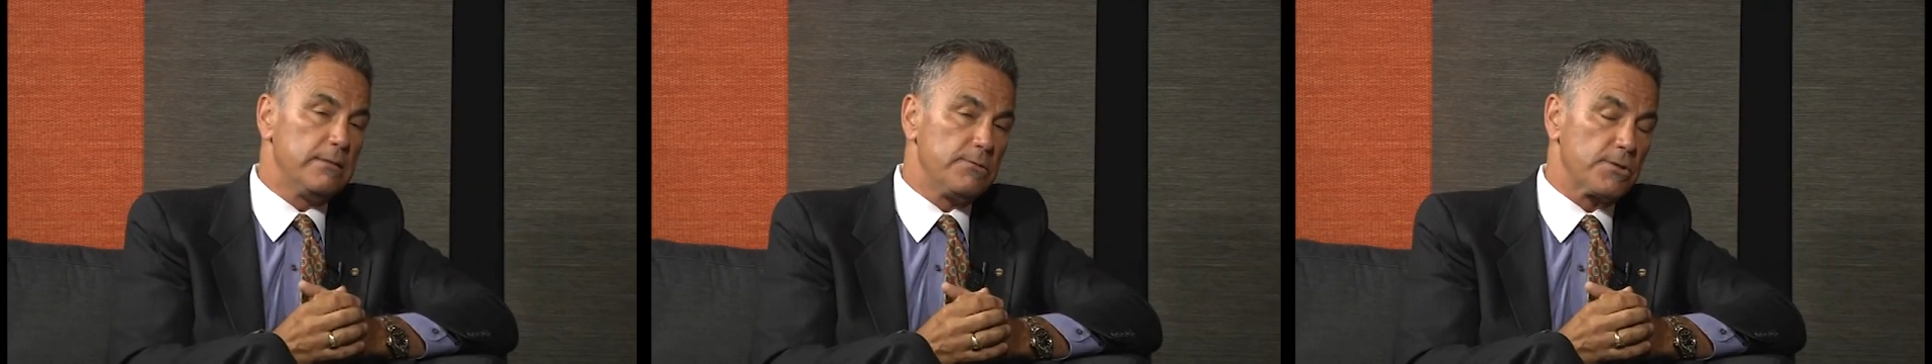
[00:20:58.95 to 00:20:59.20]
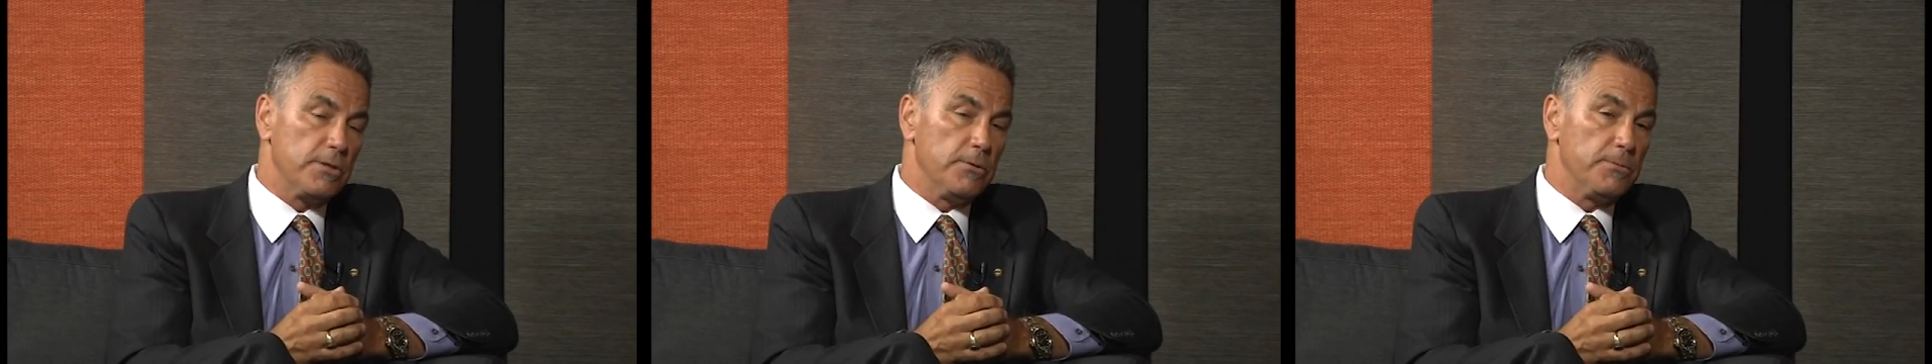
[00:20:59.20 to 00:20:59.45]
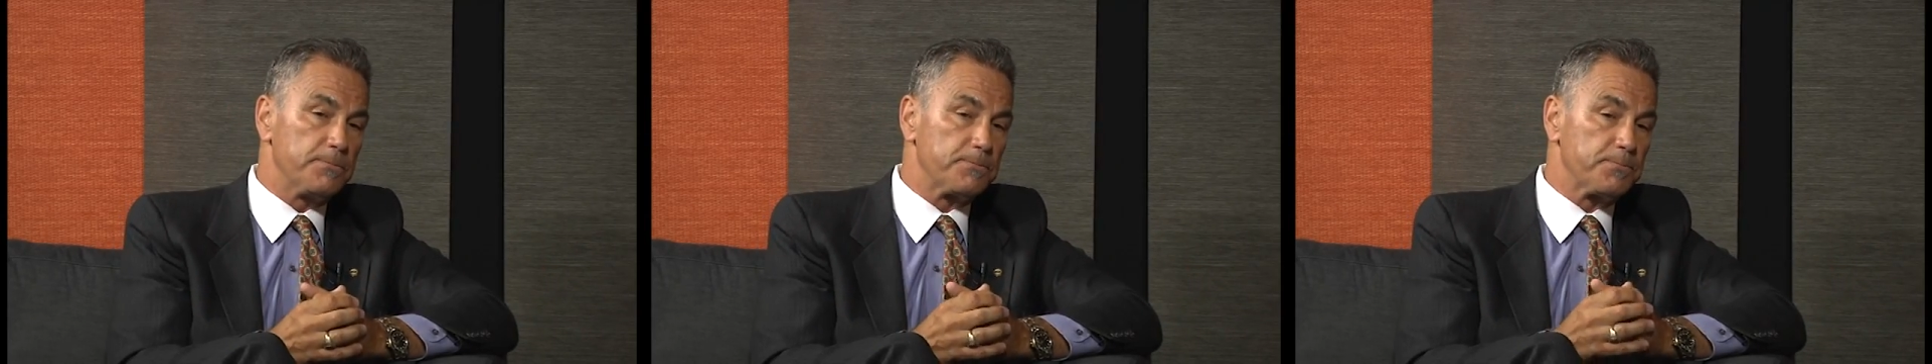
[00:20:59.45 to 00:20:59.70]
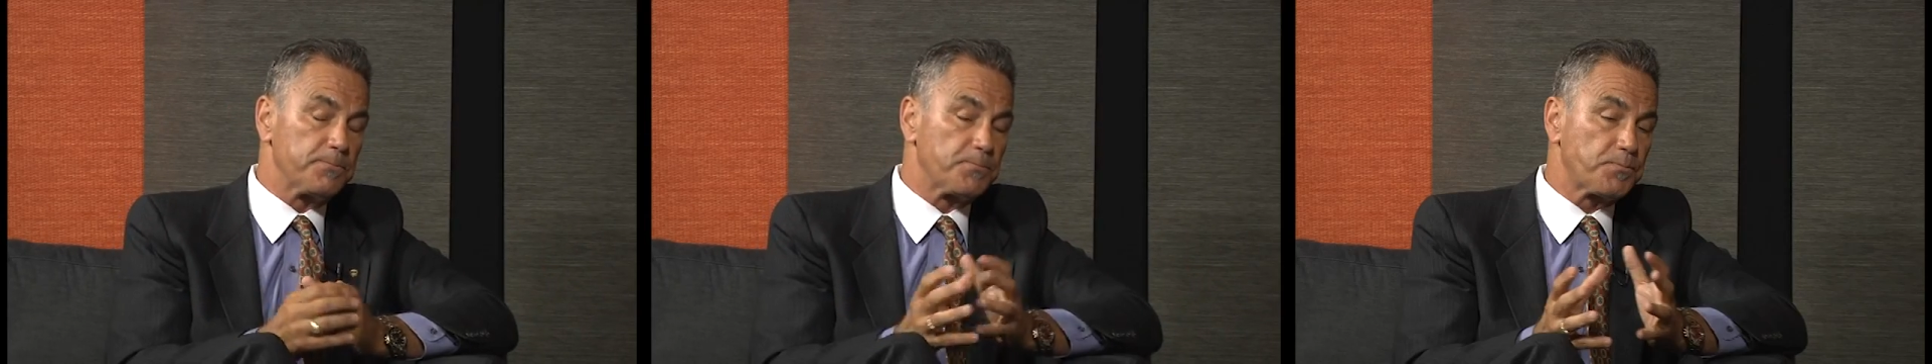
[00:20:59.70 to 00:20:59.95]
So
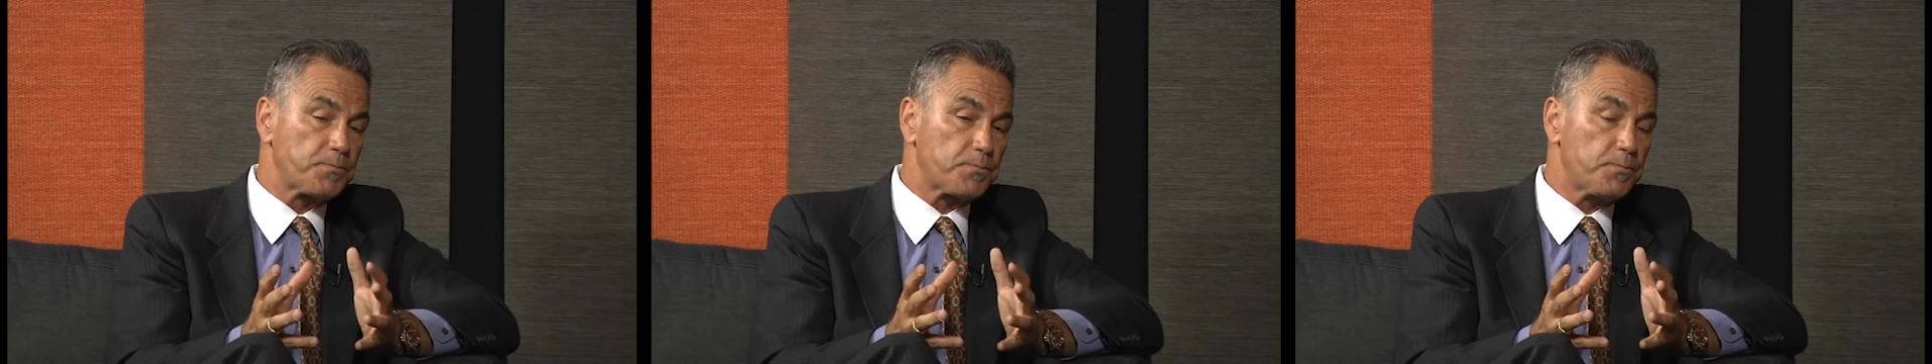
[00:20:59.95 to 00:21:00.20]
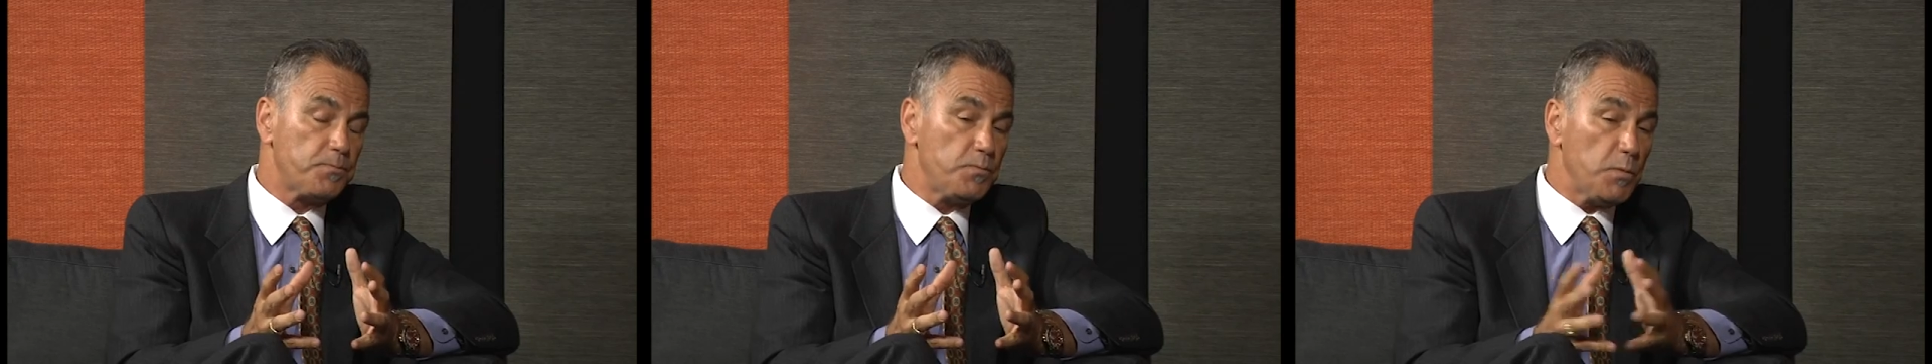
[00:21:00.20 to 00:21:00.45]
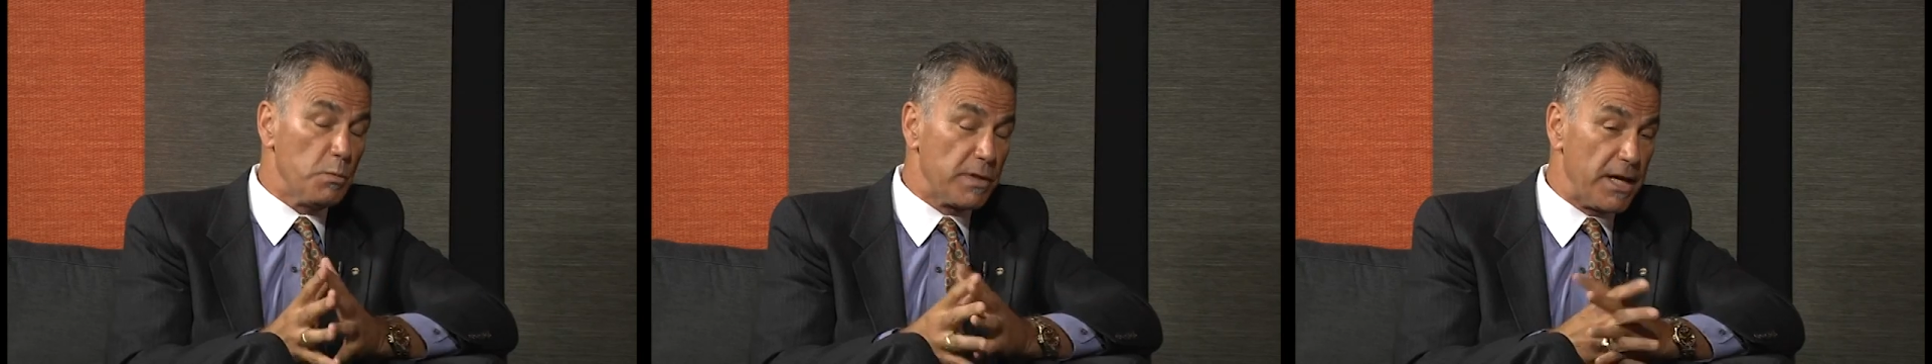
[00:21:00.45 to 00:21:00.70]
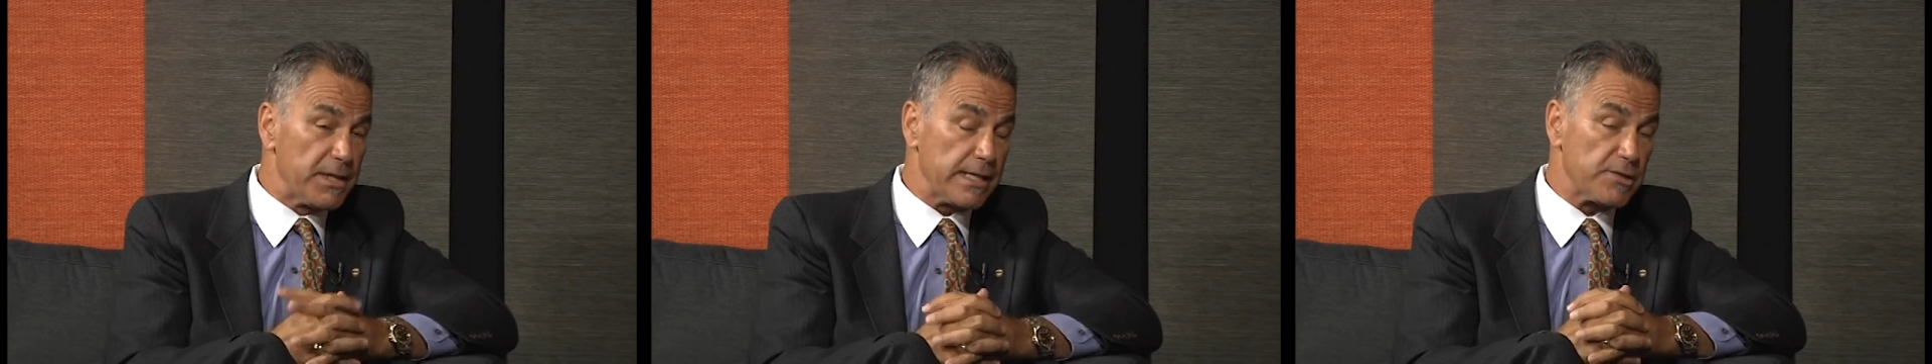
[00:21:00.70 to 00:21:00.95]

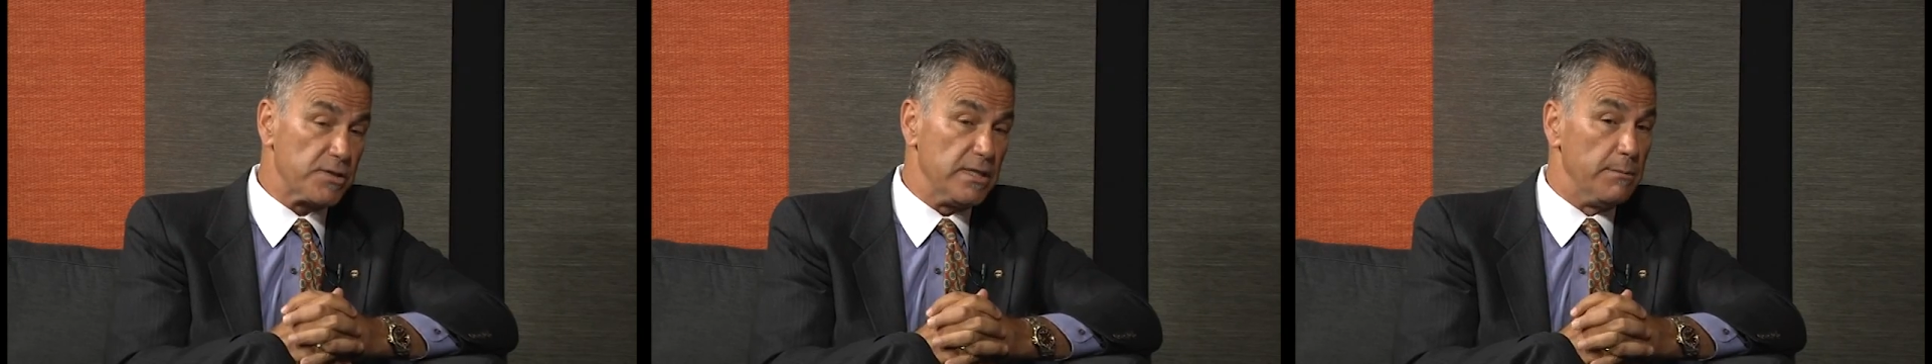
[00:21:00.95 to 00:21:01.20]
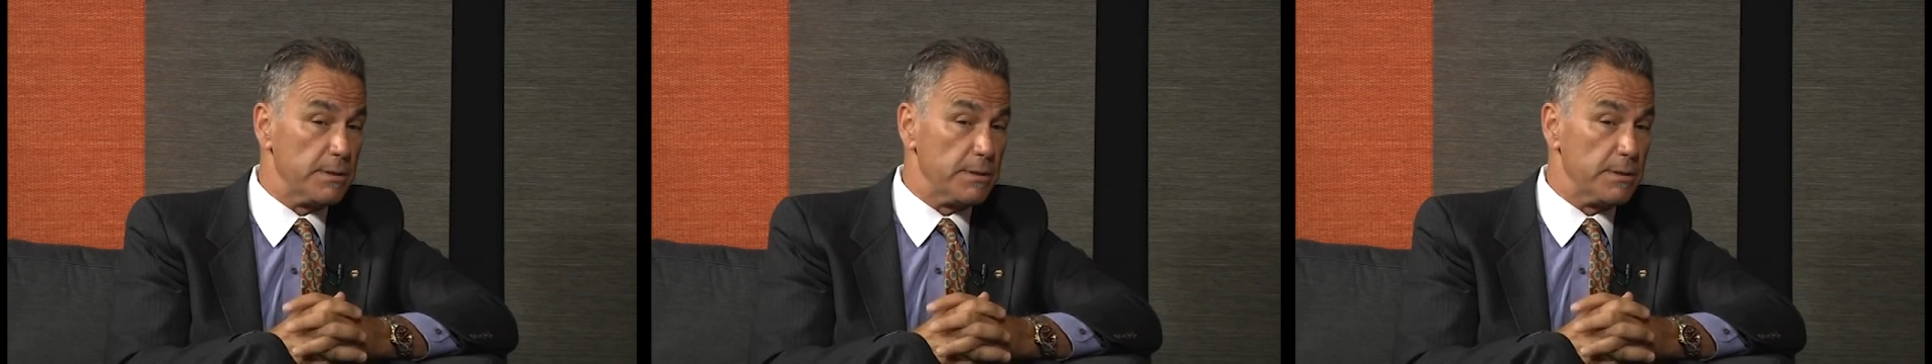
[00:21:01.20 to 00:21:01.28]
without Ex-Im,